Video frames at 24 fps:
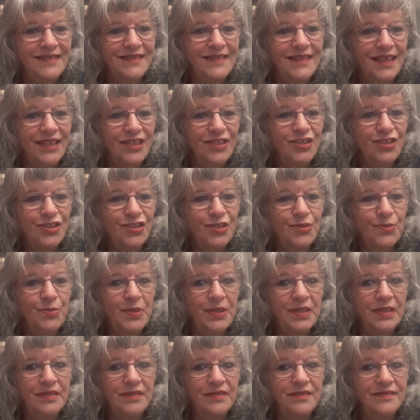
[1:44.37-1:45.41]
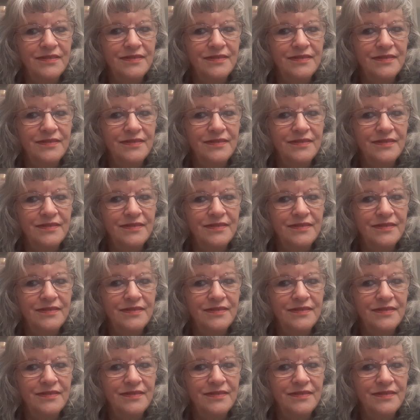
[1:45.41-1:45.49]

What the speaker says: I sure will.